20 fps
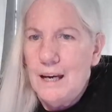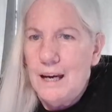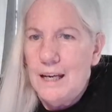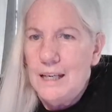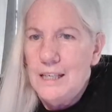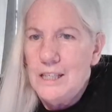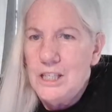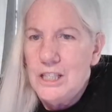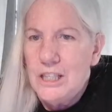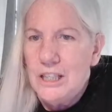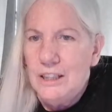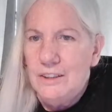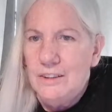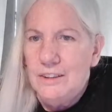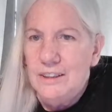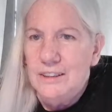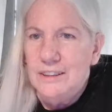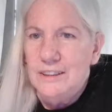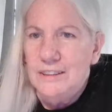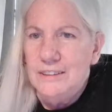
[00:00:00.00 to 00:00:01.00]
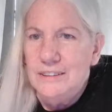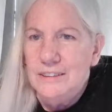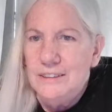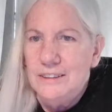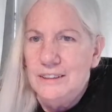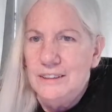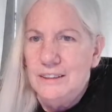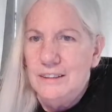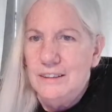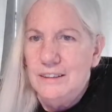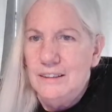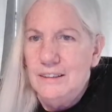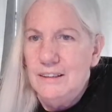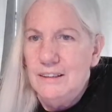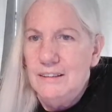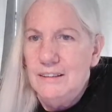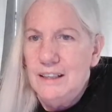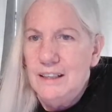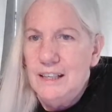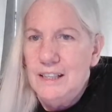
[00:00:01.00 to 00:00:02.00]
Hi, Cheryl,
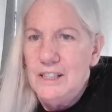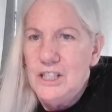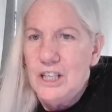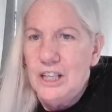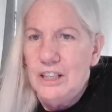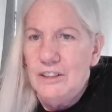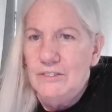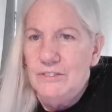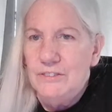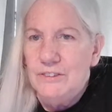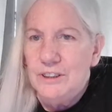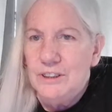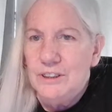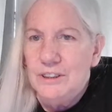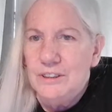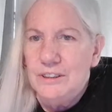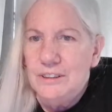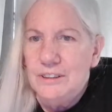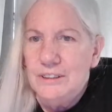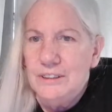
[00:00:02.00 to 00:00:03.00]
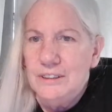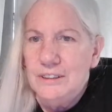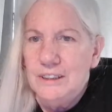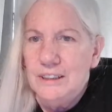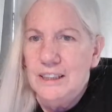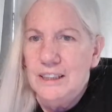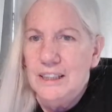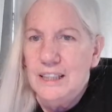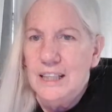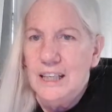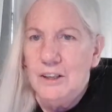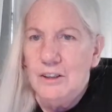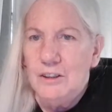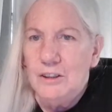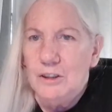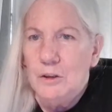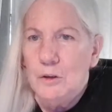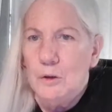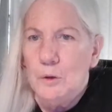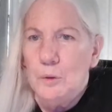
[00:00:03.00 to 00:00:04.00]
Jennifer,
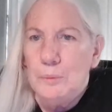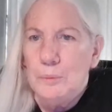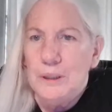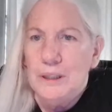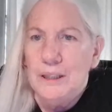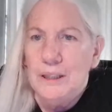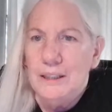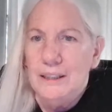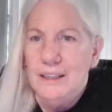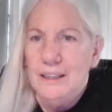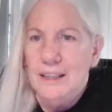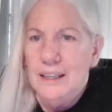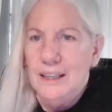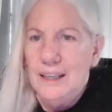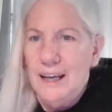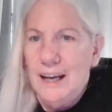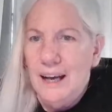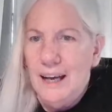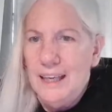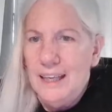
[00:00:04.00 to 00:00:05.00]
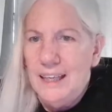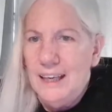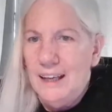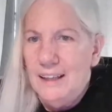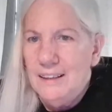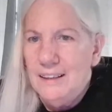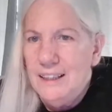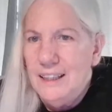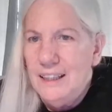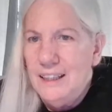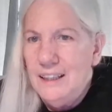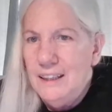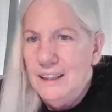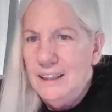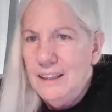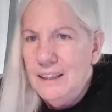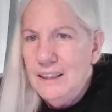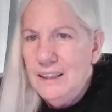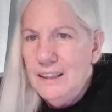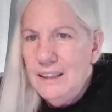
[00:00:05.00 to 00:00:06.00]
Carol Coleman. Hi,
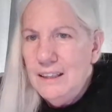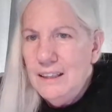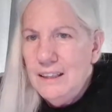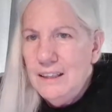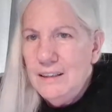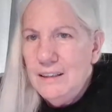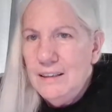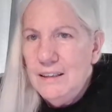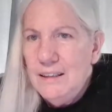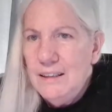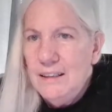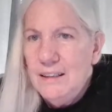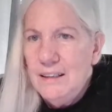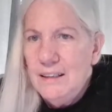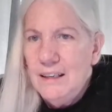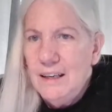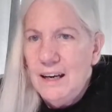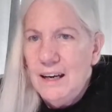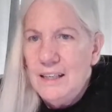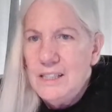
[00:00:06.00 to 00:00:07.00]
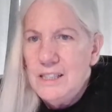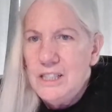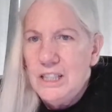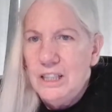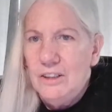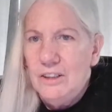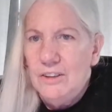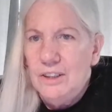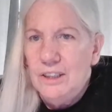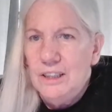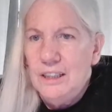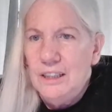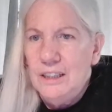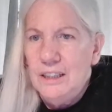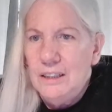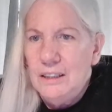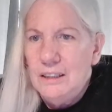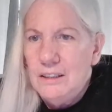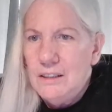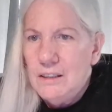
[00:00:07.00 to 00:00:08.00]
Kelly. Hi,
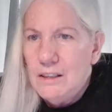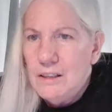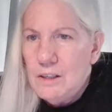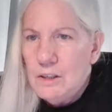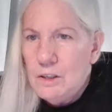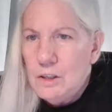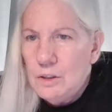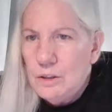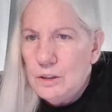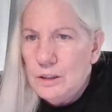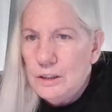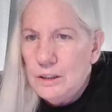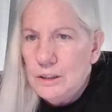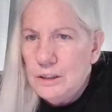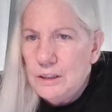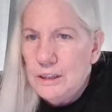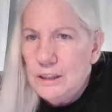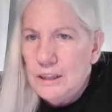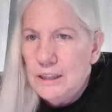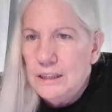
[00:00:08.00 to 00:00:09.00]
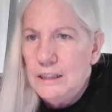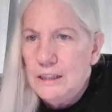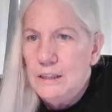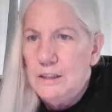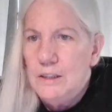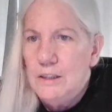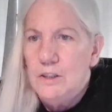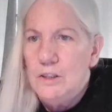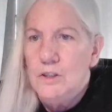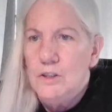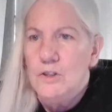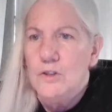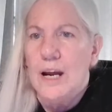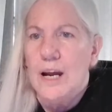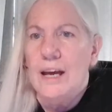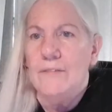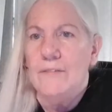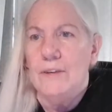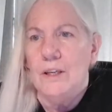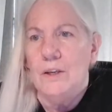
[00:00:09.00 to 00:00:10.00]
Sharon. You're
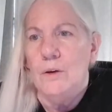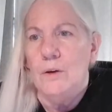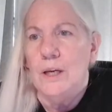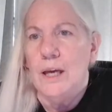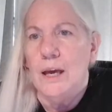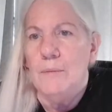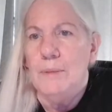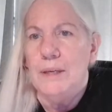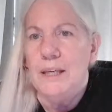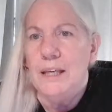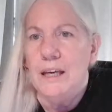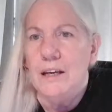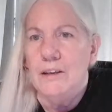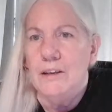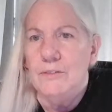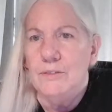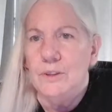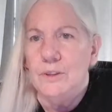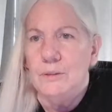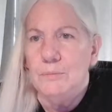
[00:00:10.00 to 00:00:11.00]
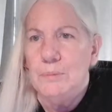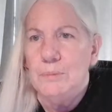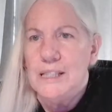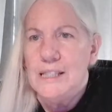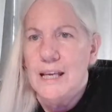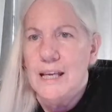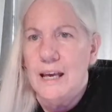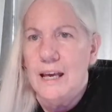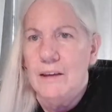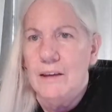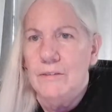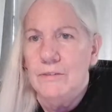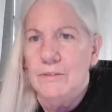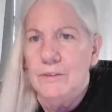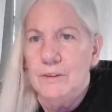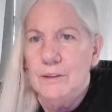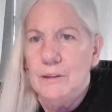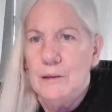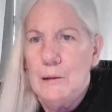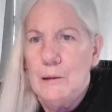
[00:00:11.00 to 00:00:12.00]
driving. Okay, be careful. Be
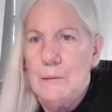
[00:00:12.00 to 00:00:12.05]
safe.